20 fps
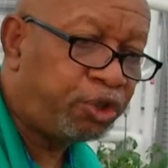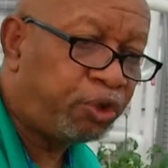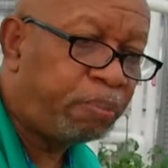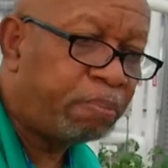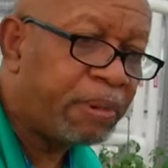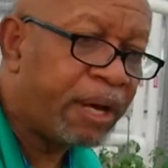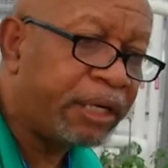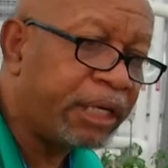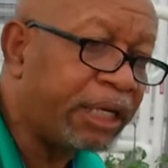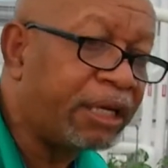you
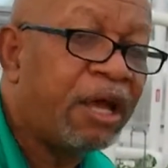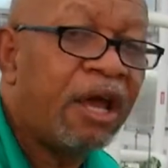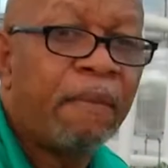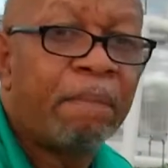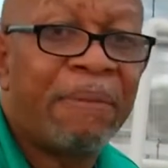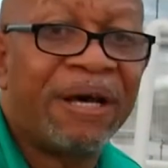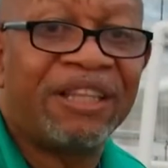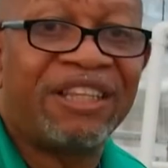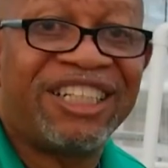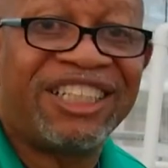money.
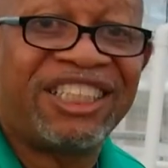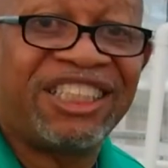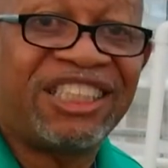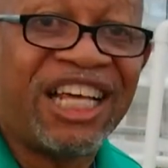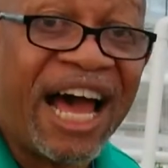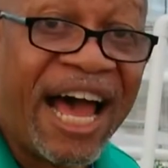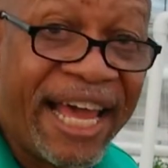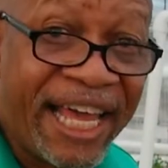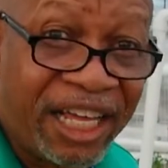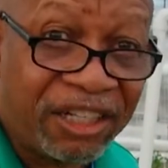But the
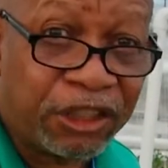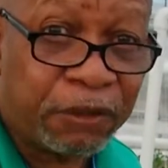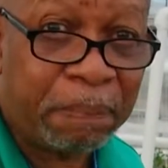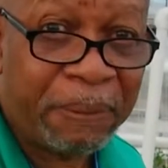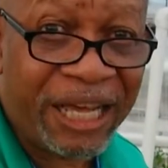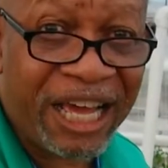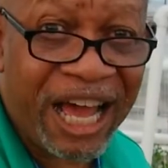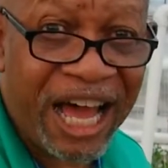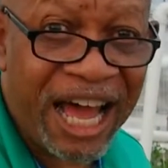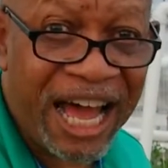science
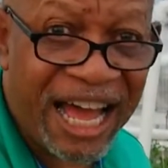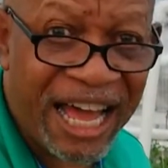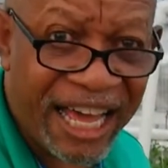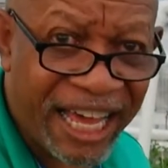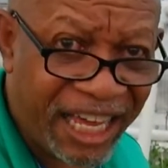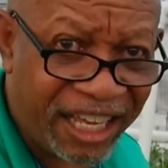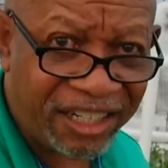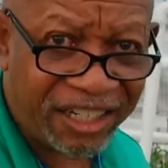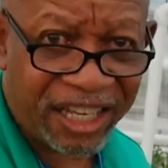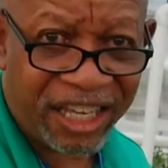
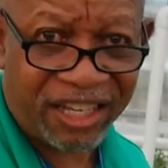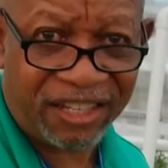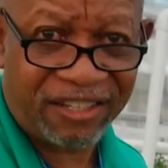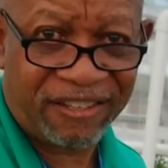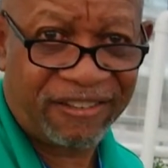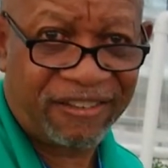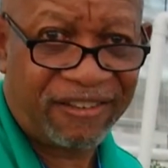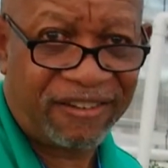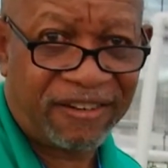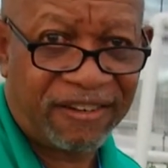behind it
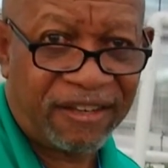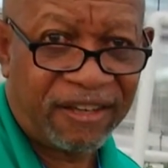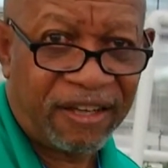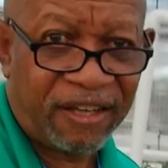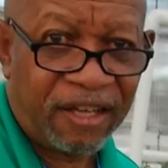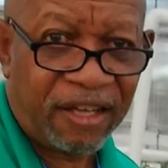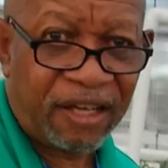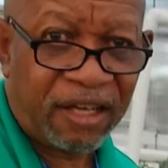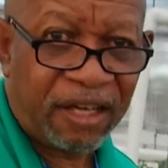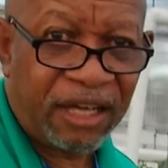
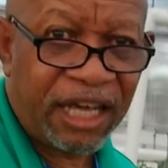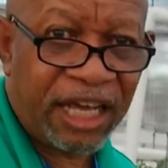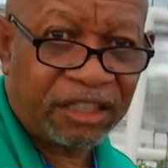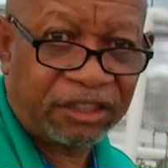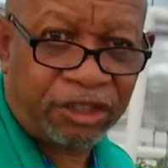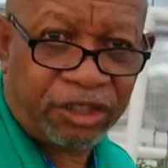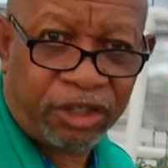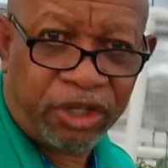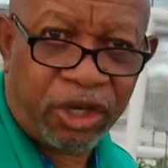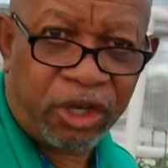
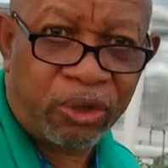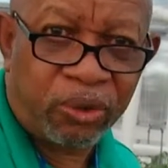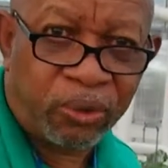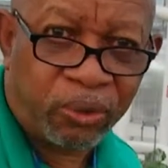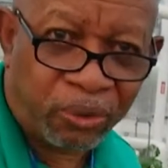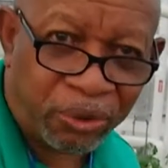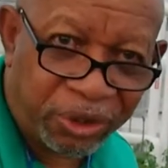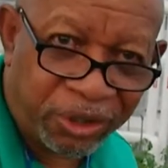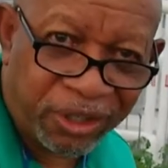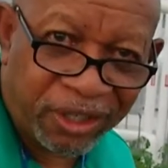is
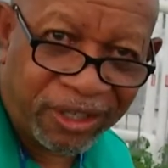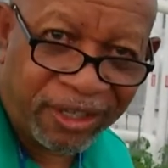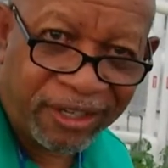huge